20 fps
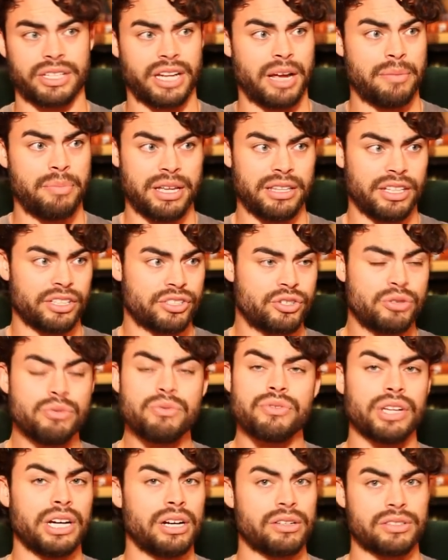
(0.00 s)
Like I paid like two
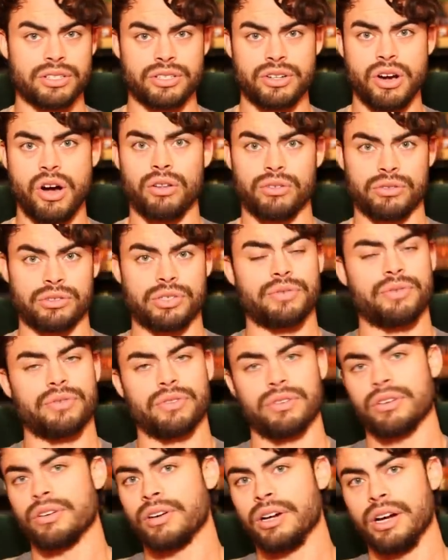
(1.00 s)
thousand dollars
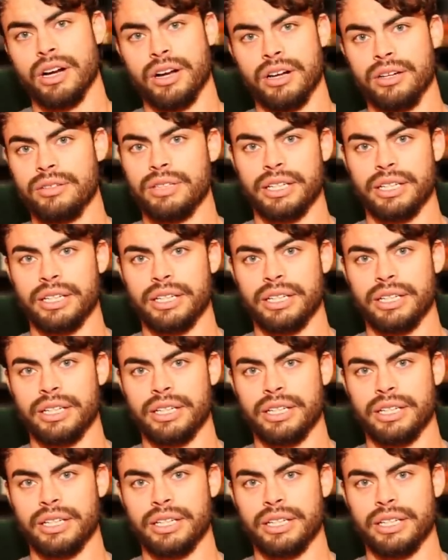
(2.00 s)
for uh,